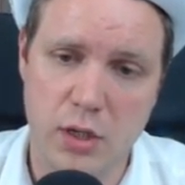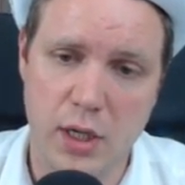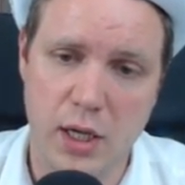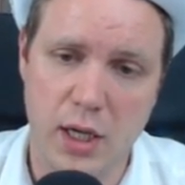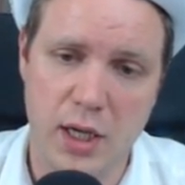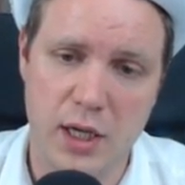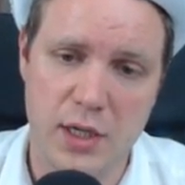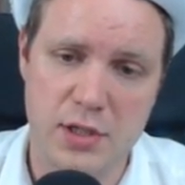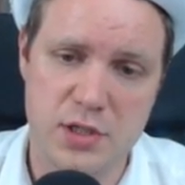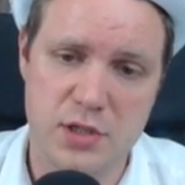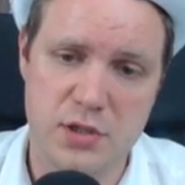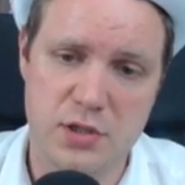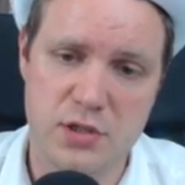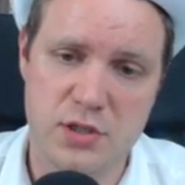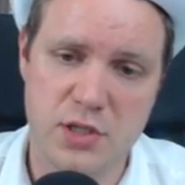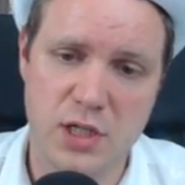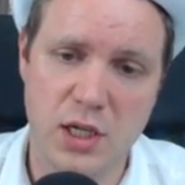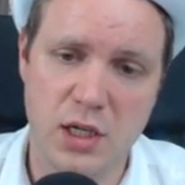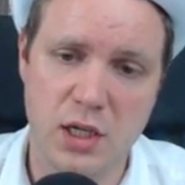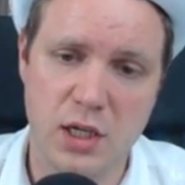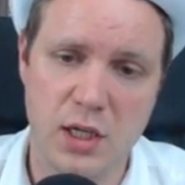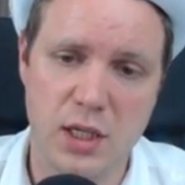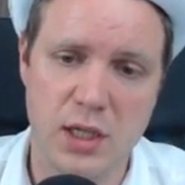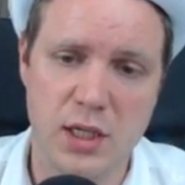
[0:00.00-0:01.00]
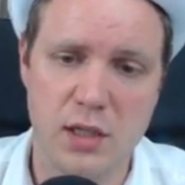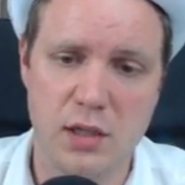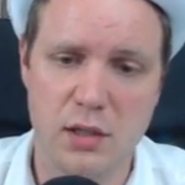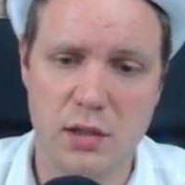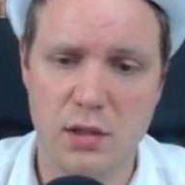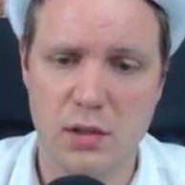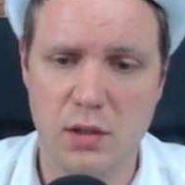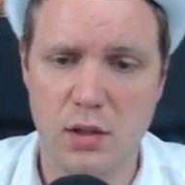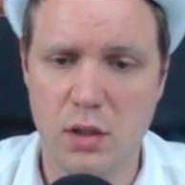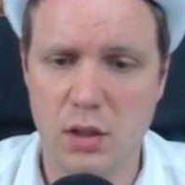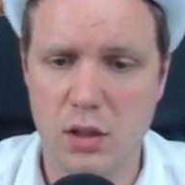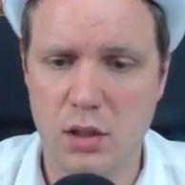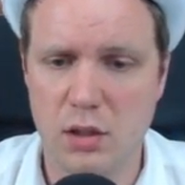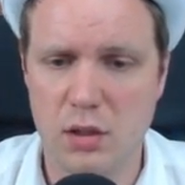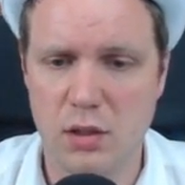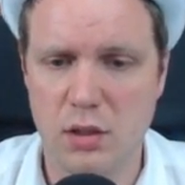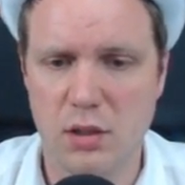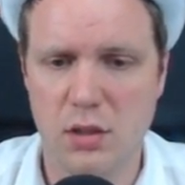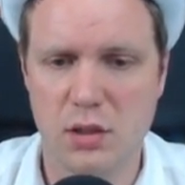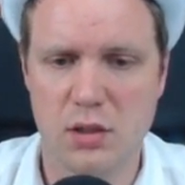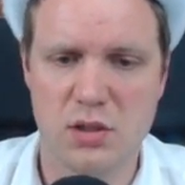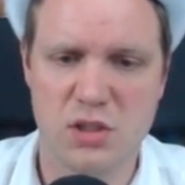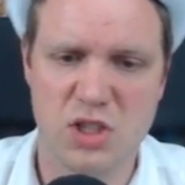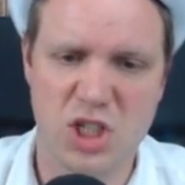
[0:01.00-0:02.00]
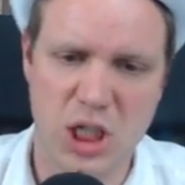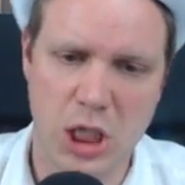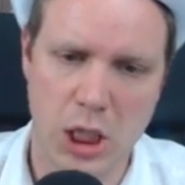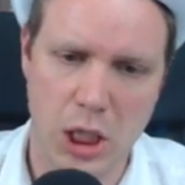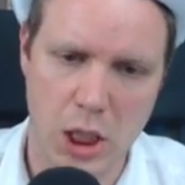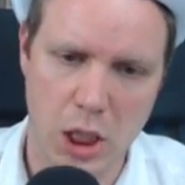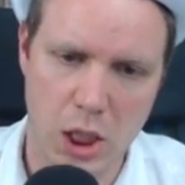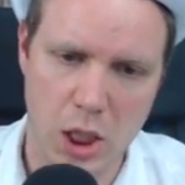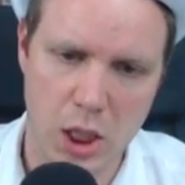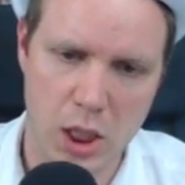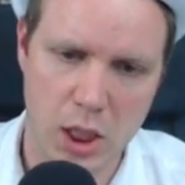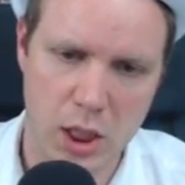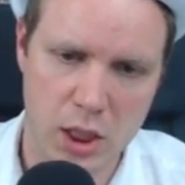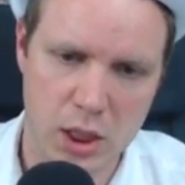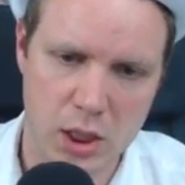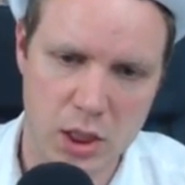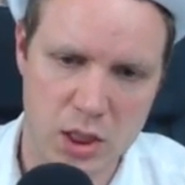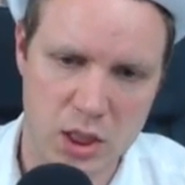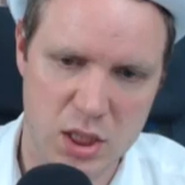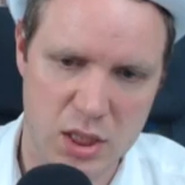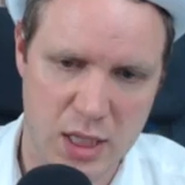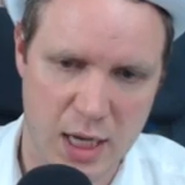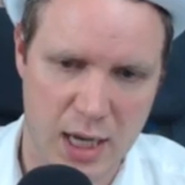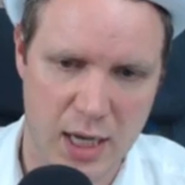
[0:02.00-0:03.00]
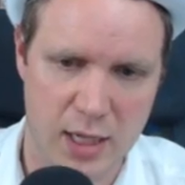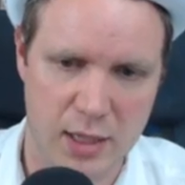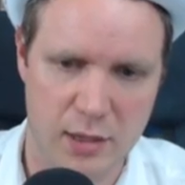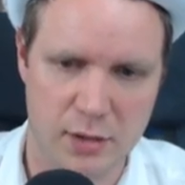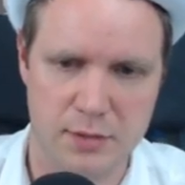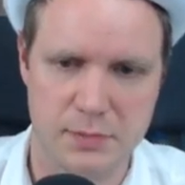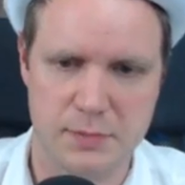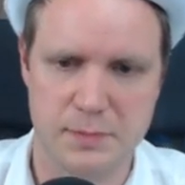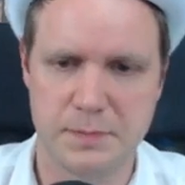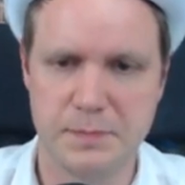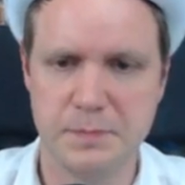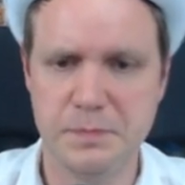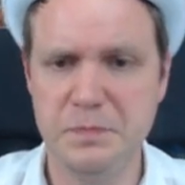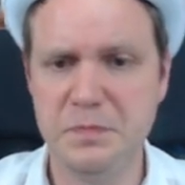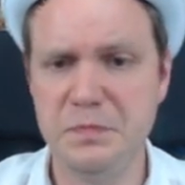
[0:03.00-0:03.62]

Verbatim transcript: has steadily declined down